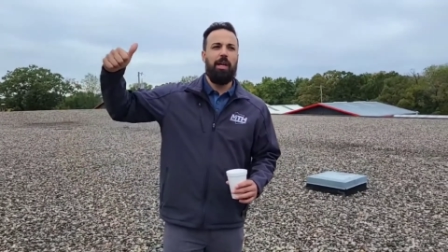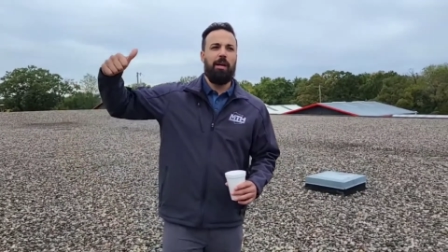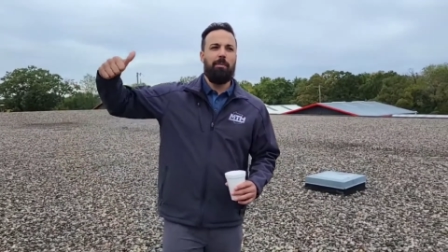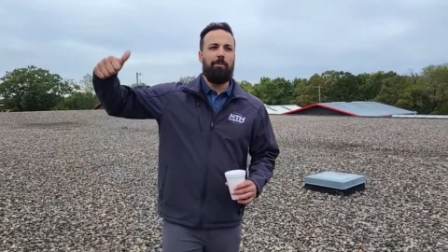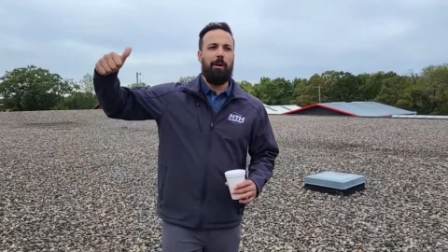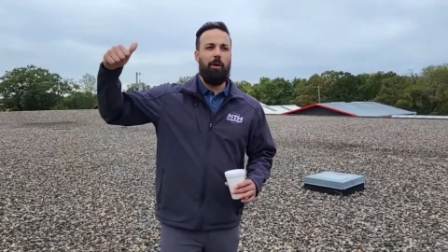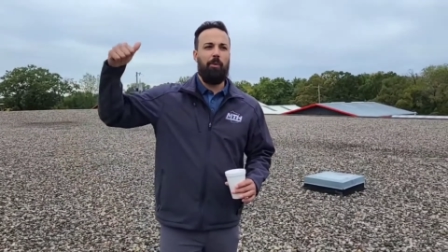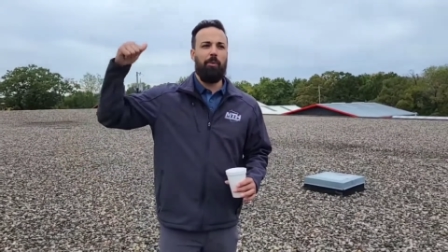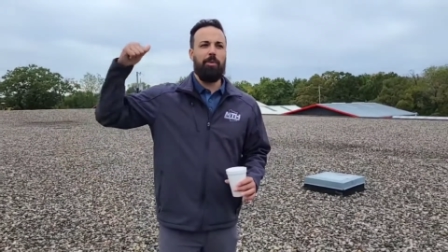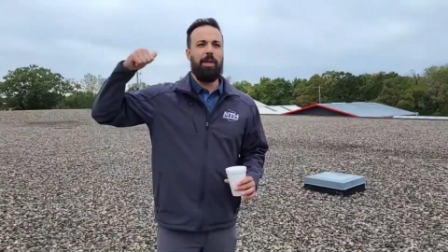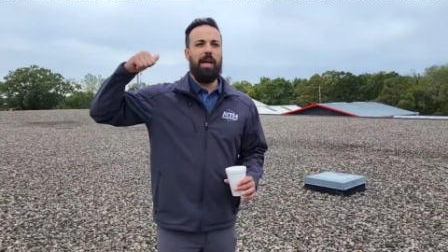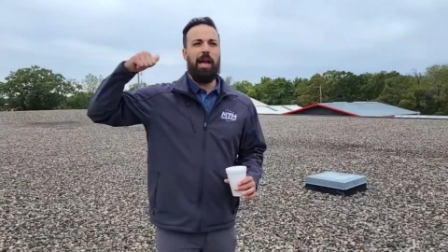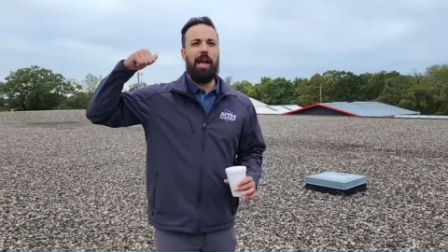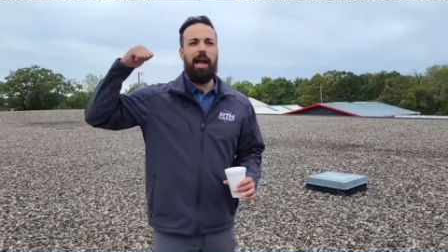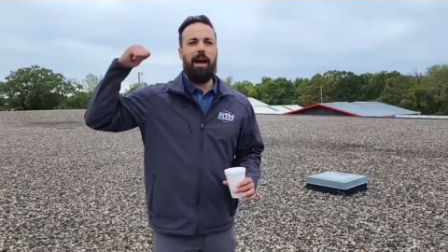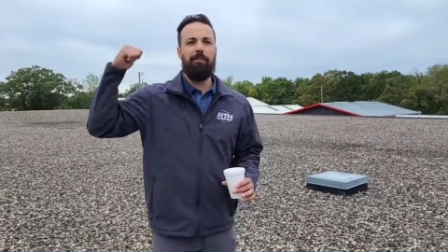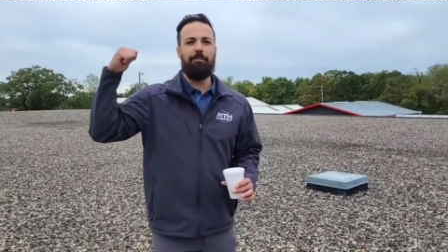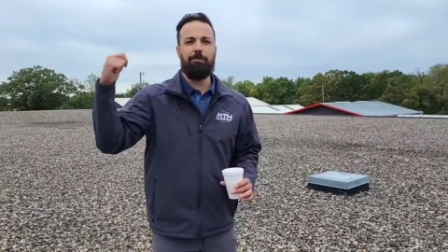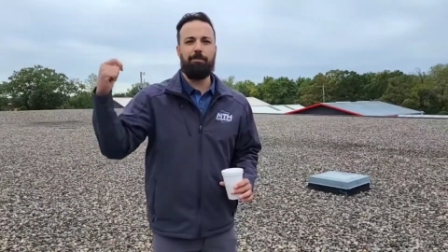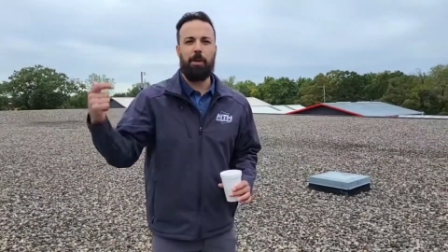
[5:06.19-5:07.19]
but they
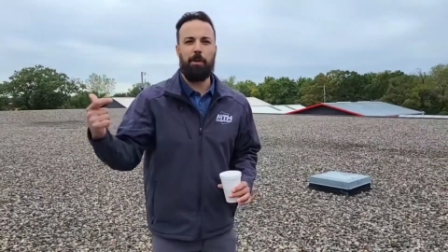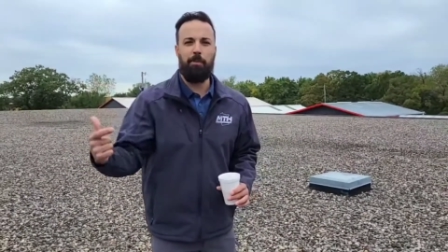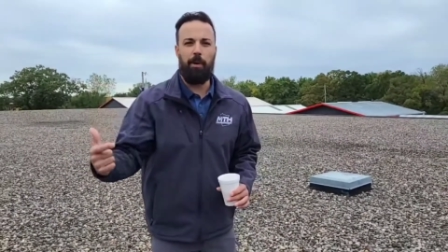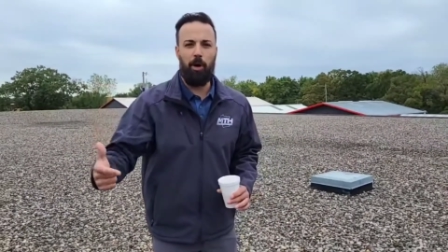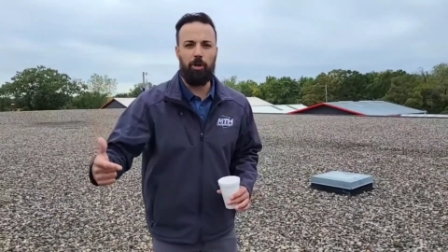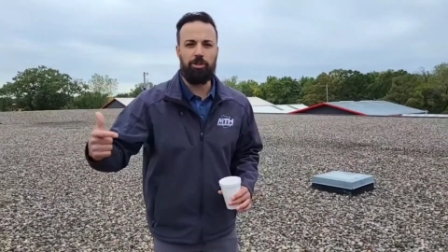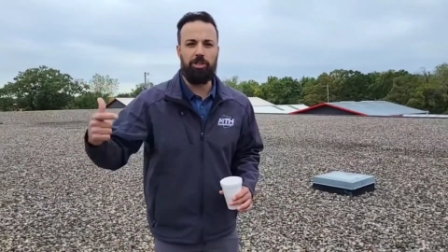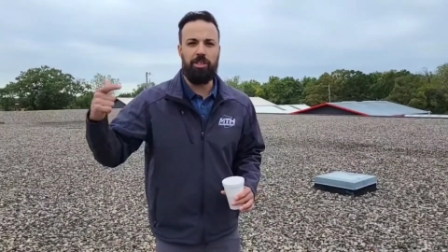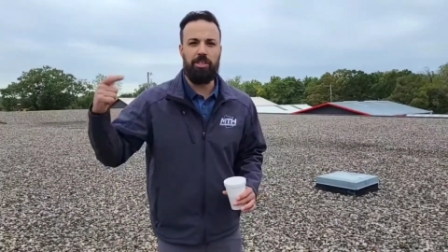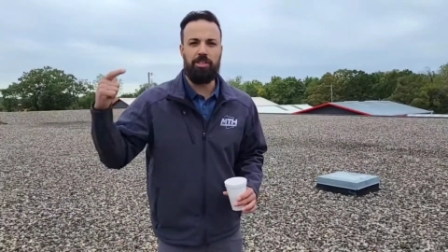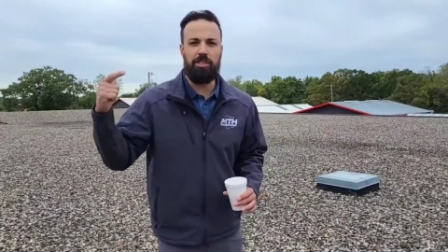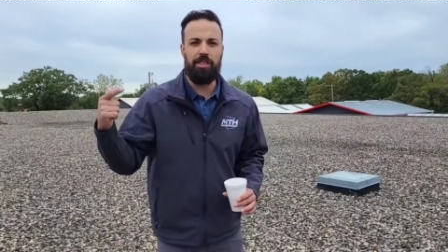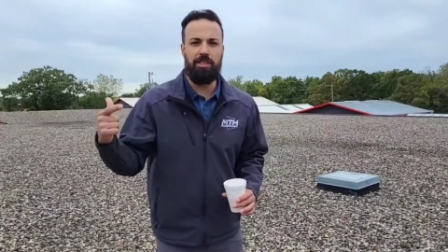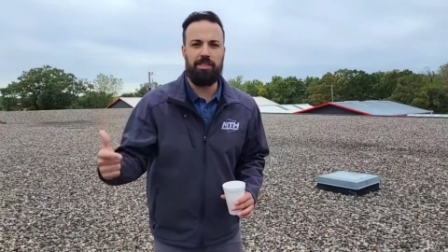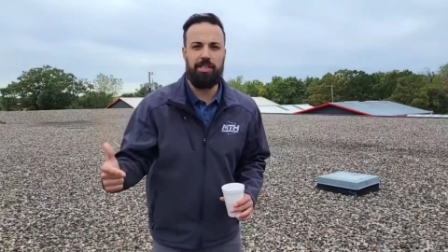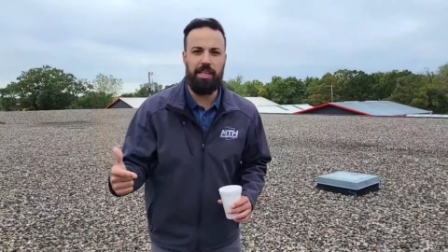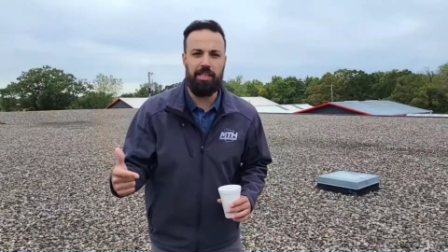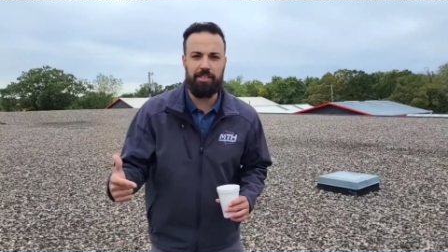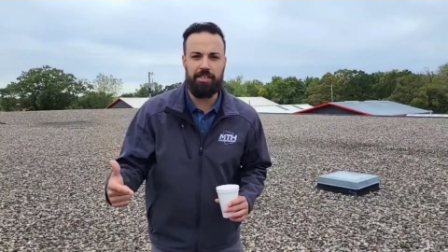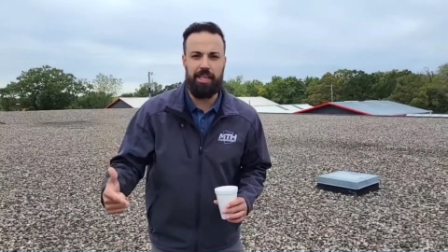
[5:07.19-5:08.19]
have promotions and
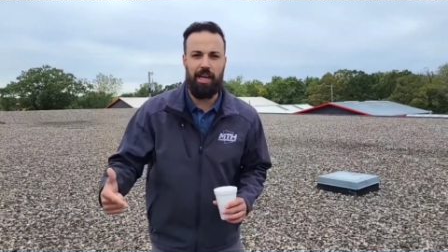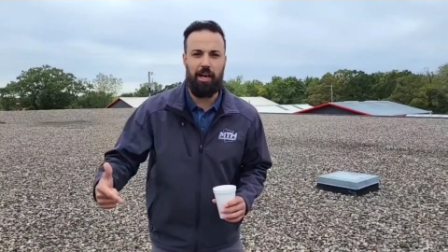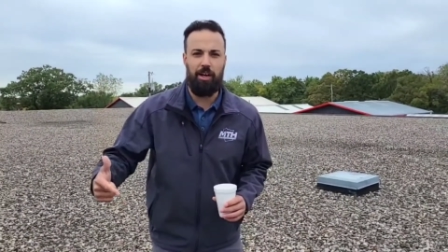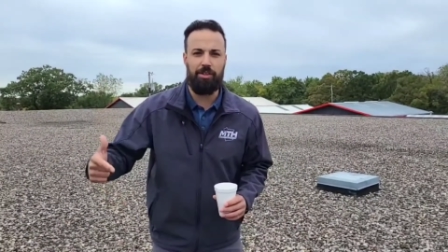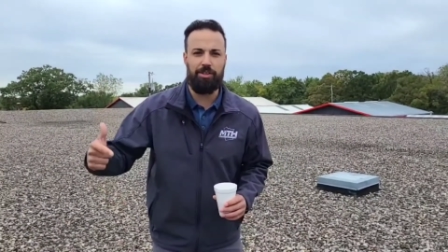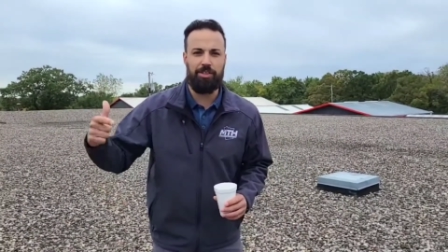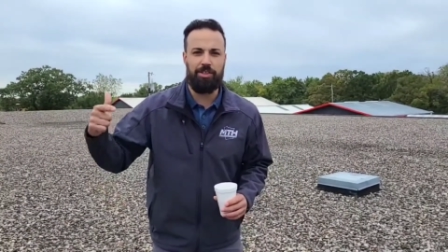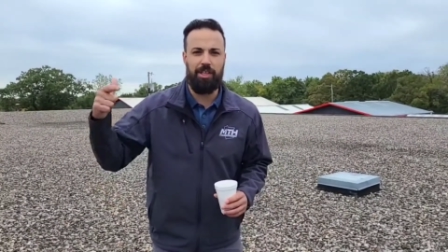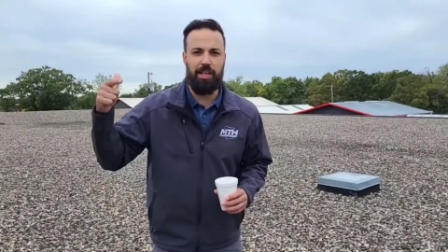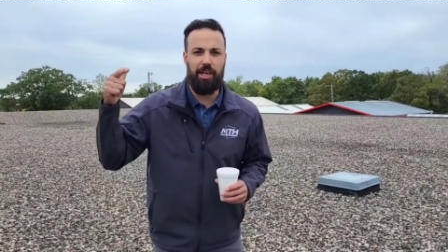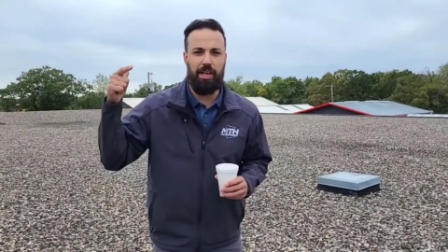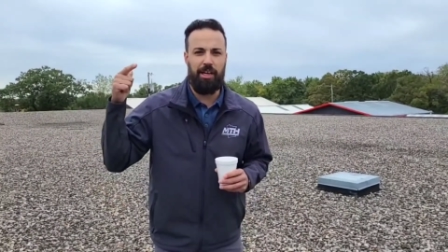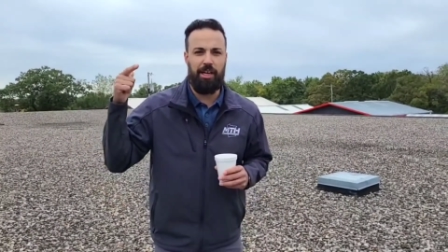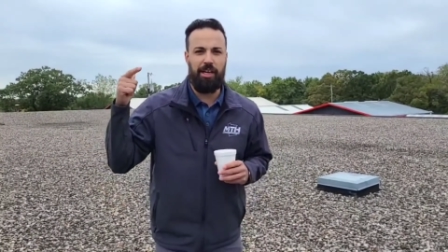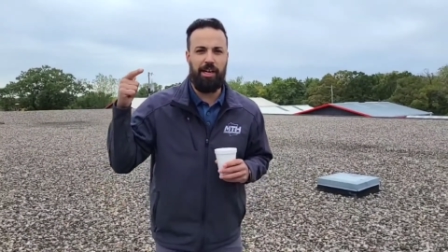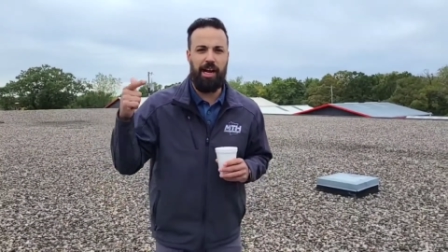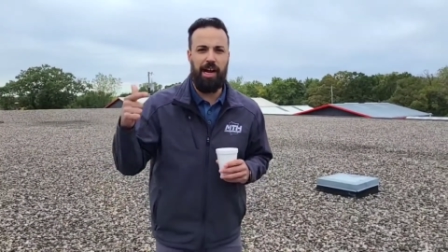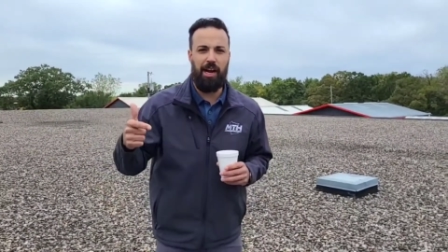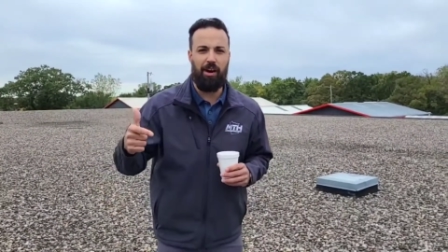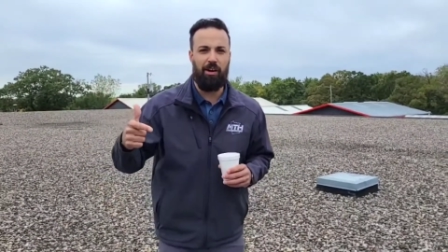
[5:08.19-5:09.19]
discounts in
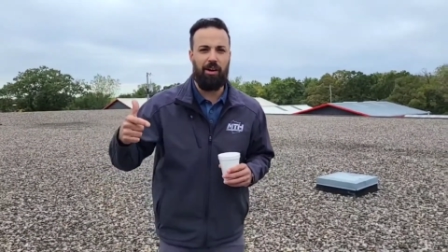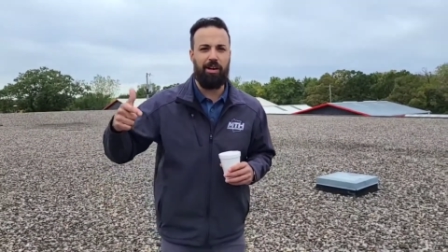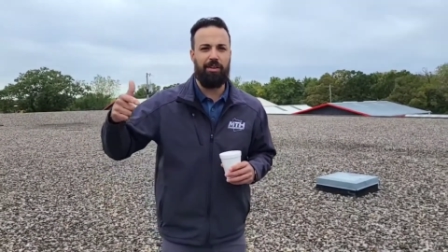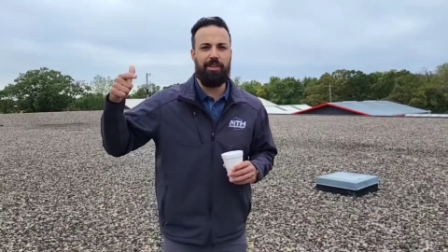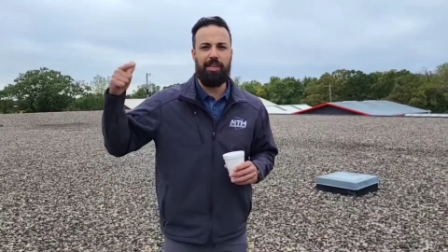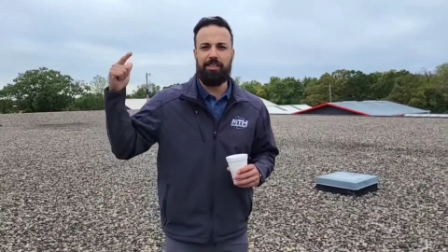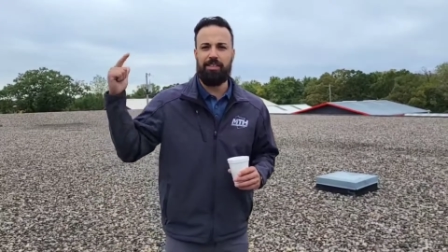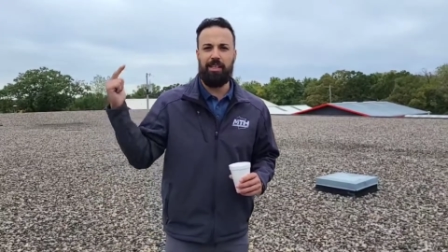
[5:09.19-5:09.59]
an era that